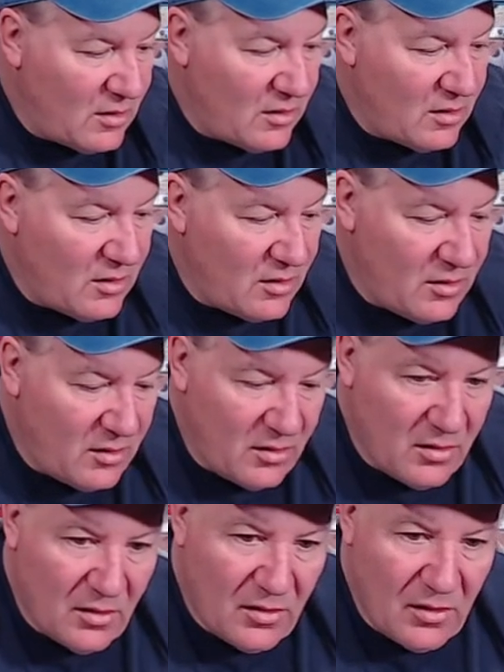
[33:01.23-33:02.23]
you,
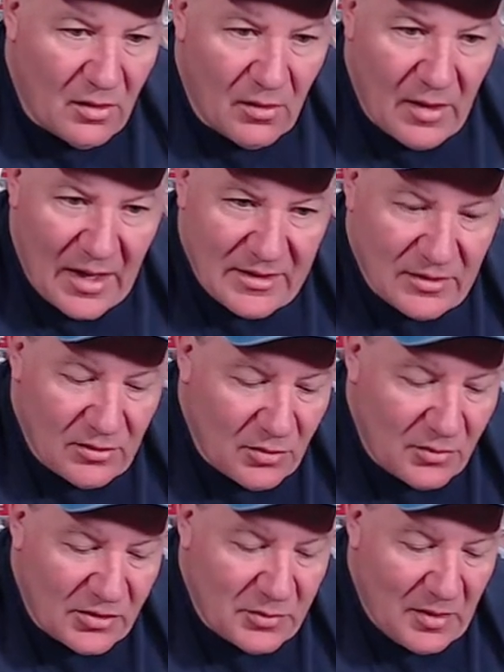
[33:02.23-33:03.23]
you know, it has
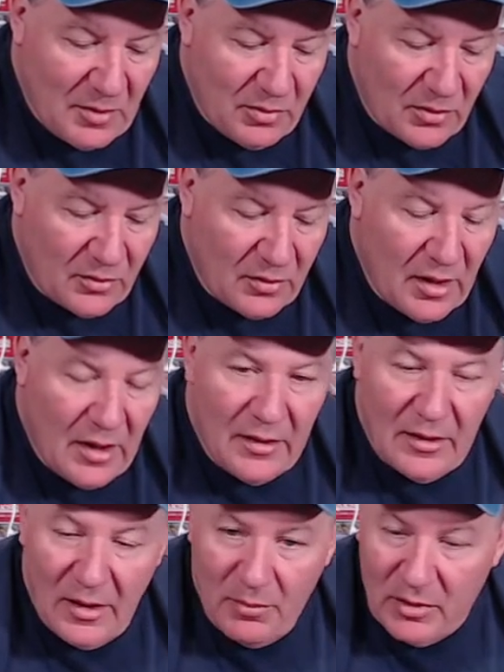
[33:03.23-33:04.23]
numerous people.
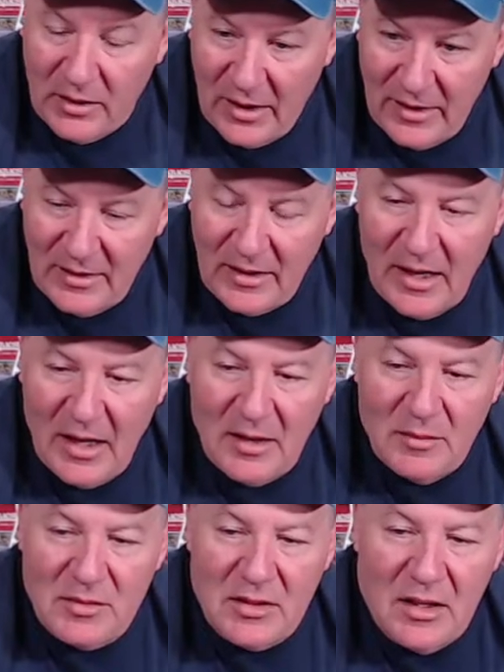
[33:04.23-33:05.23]
They play the
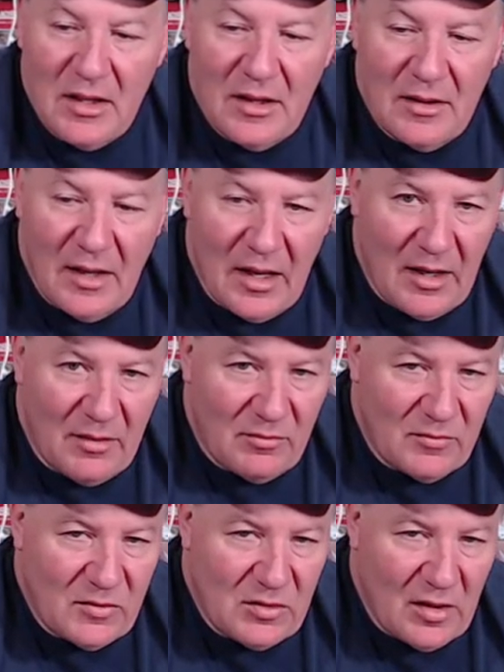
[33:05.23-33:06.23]
games. They
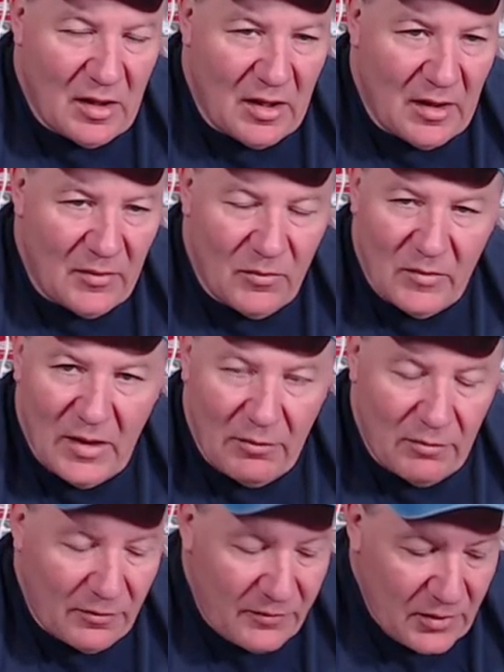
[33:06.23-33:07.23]
uh, they
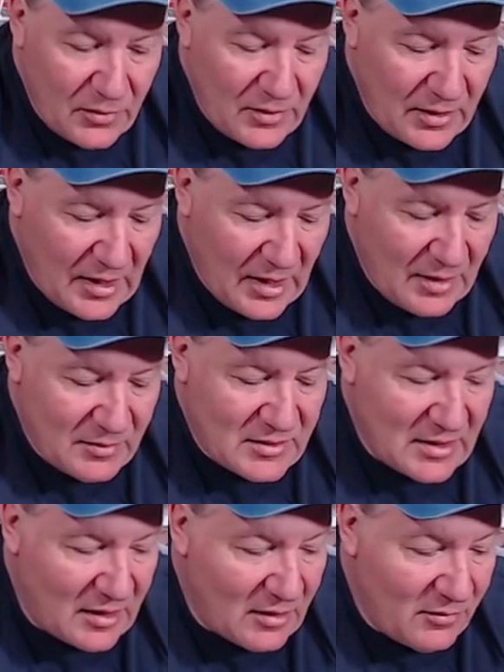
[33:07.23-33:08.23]
review the games.
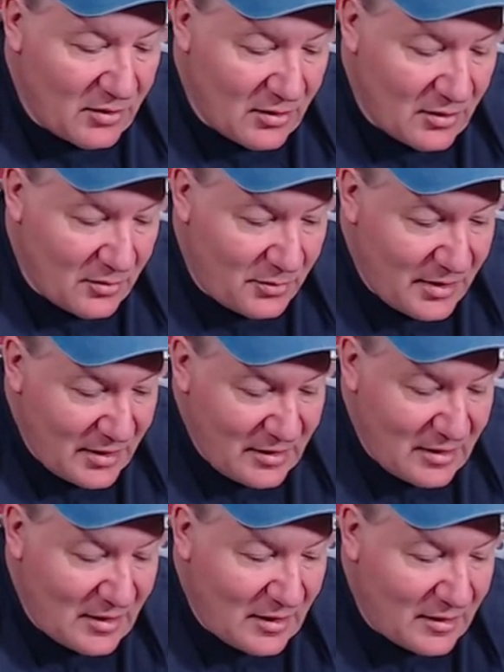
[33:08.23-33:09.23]
They give you their
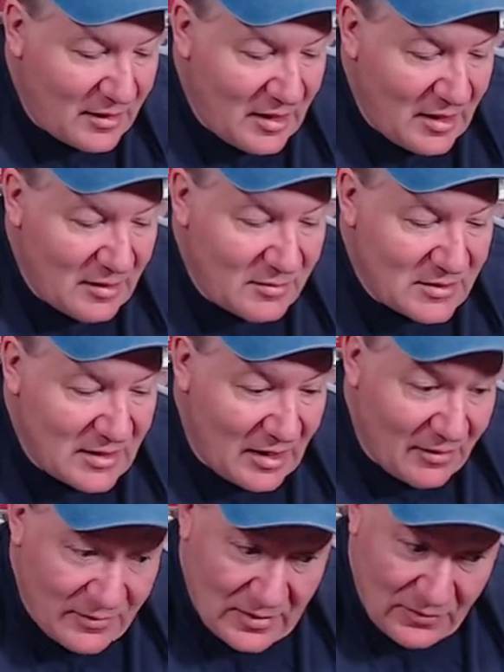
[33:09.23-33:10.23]
opinion on games. They
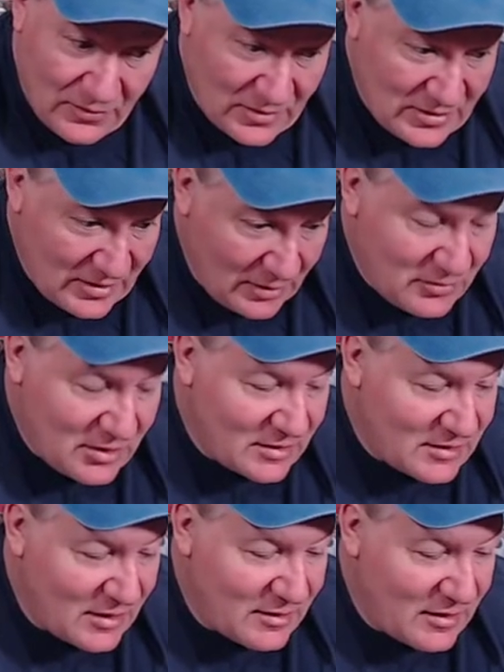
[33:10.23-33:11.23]
have different
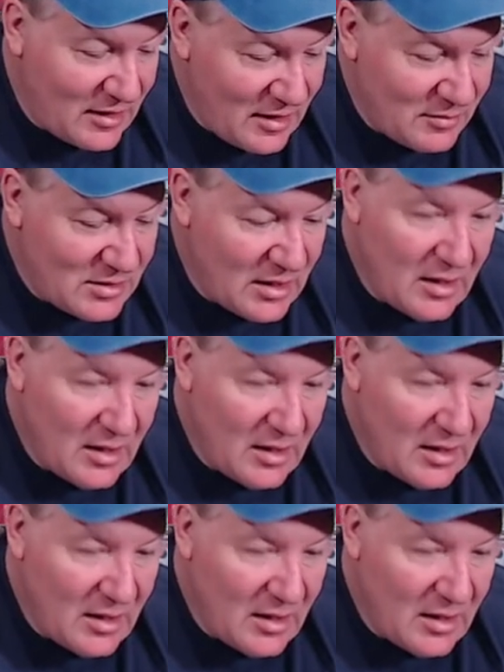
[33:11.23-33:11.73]
subjects on the games,